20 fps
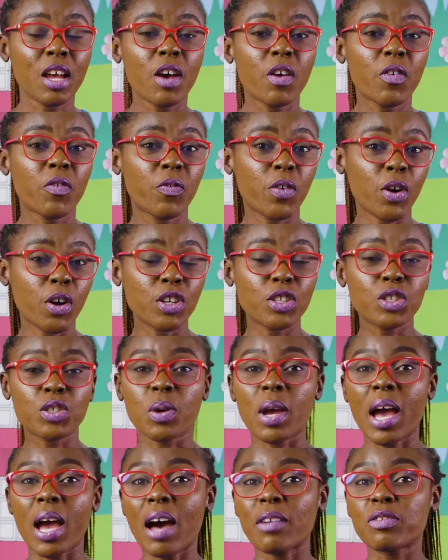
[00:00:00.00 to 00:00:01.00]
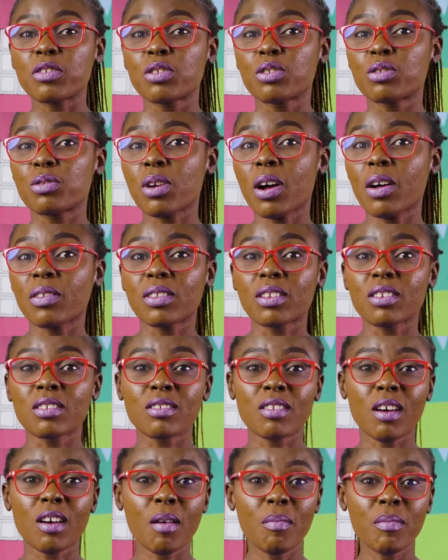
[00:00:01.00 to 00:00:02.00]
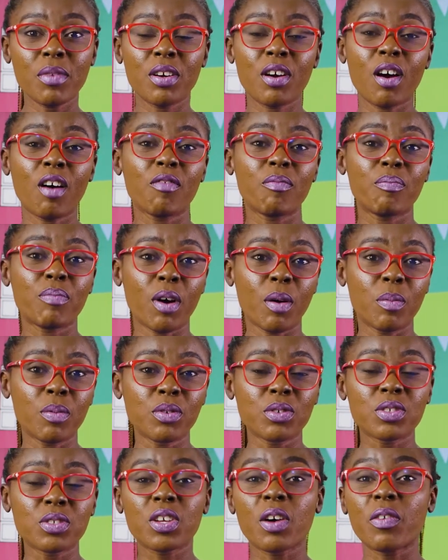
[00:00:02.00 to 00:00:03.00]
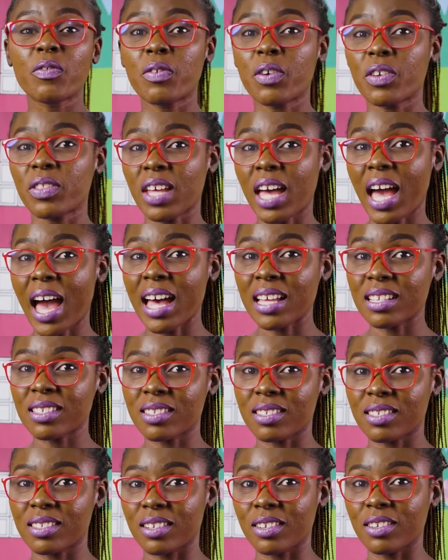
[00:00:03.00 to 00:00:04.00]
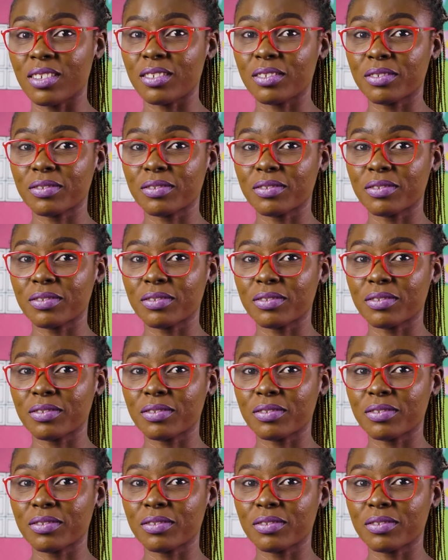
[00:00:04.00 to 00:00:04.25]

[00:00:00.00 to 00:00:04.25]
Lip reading: First, you have to draw the number of bubbles for the answer.